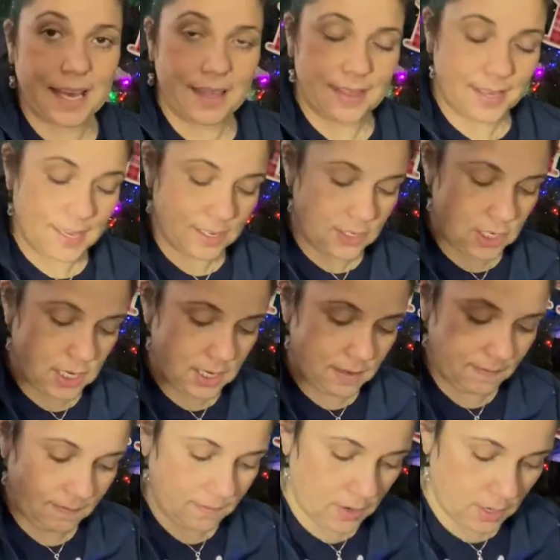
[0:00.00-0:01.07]
in the kitchen.
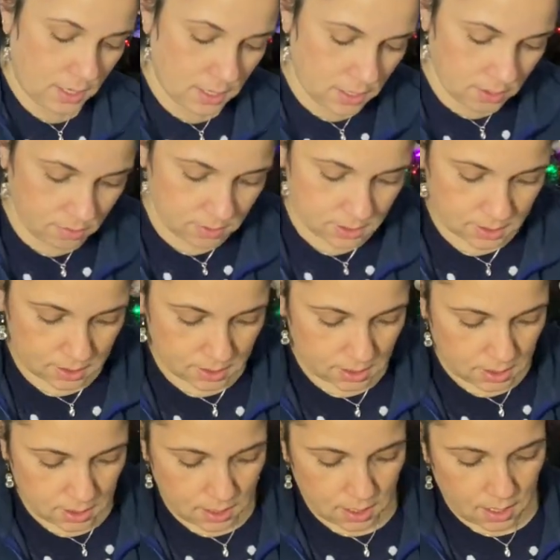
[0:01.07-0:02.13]
Very cute.
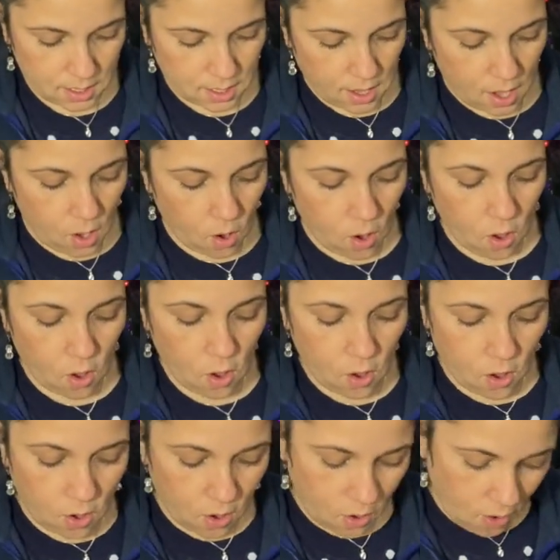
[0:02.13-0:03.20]

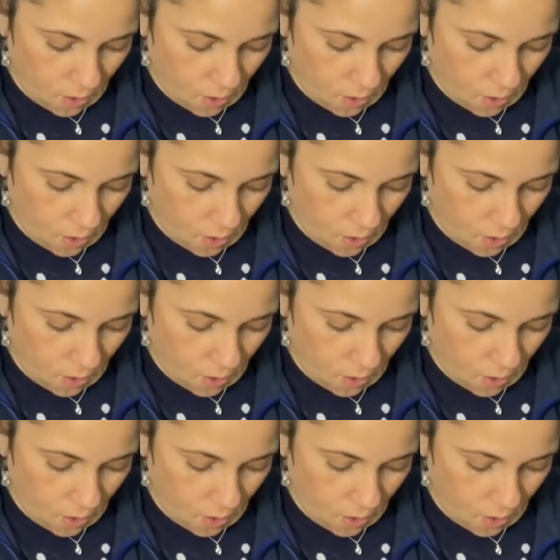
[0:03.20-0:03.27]
Oh,